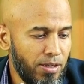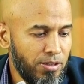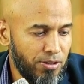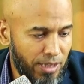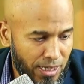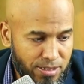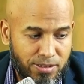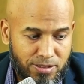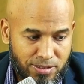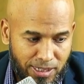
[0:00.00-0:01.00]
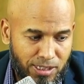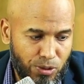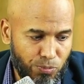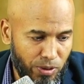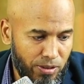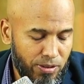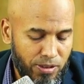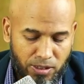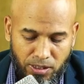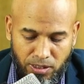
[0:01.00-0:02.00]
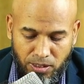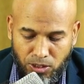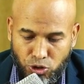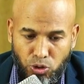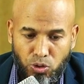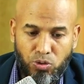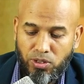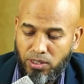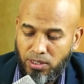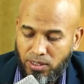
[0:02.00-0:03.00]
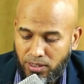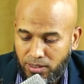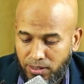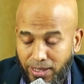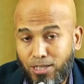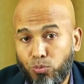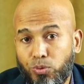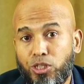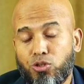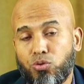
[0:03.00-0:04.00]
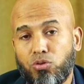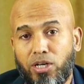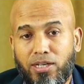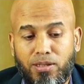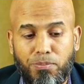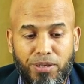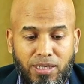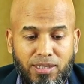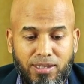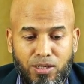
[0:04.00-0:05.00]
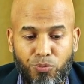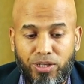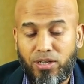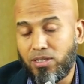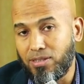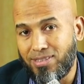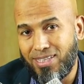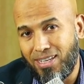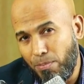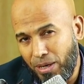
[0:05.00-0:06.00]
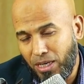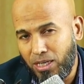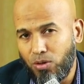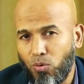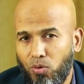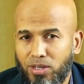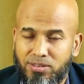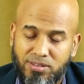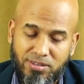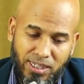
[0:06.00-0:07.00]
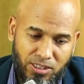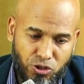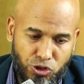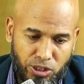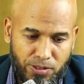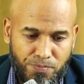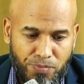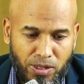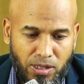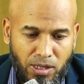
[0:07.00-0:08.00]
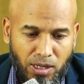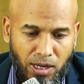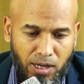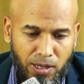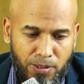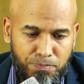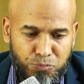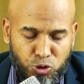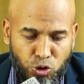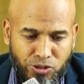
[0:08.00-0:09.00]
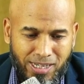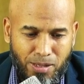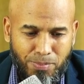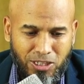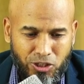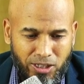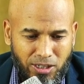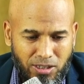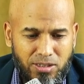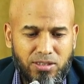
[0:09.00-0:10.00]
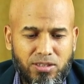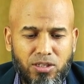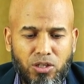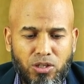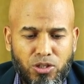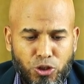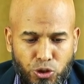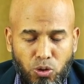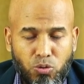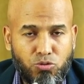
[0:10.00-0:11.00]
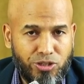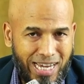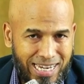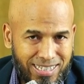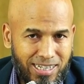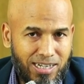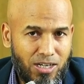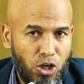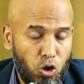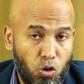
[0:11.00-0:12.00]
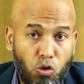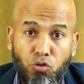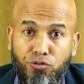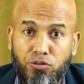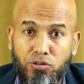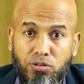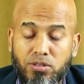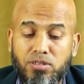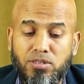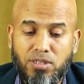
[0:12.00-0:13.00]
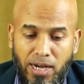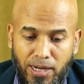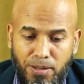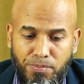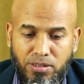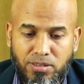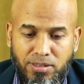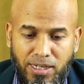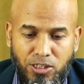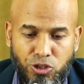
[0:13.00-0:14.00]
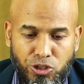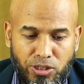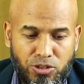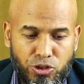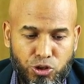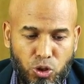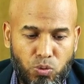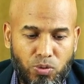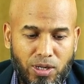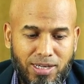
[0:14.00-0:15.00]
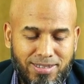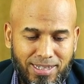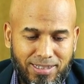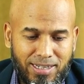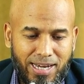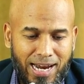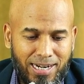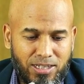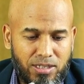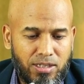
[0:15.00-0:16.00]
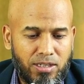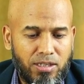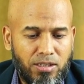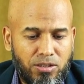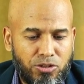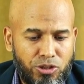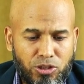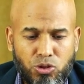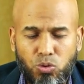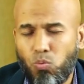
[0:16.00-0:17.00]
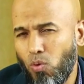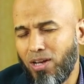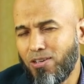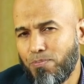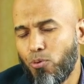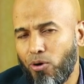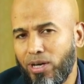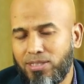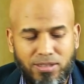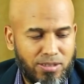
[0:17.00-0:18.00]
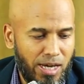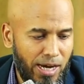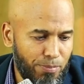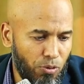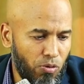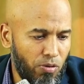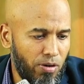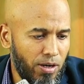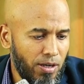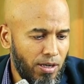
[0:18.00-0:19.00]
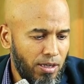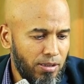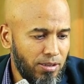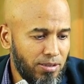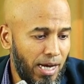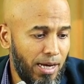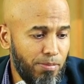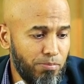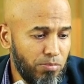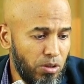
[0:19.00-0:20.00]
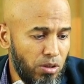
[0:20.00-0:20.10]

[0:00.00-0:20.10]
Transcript: so that's the static one. So that we need to learn in the beginning, that whether it's a dynamic or a static chart. So dynamic charts show data over time, and static charts show data at just one point in time, or the time